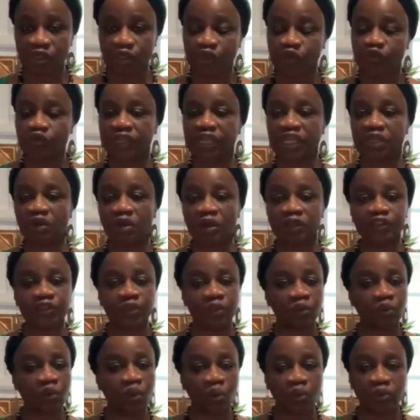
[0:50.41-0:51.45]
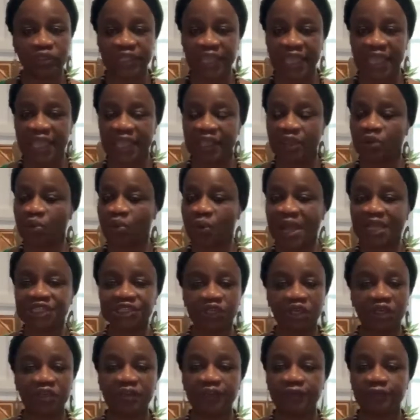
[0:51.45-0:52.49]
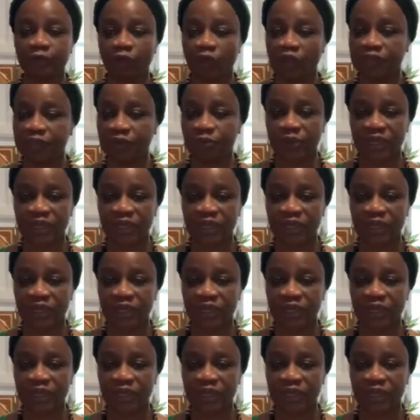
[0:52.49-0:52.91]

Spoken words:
You can also go there and watch other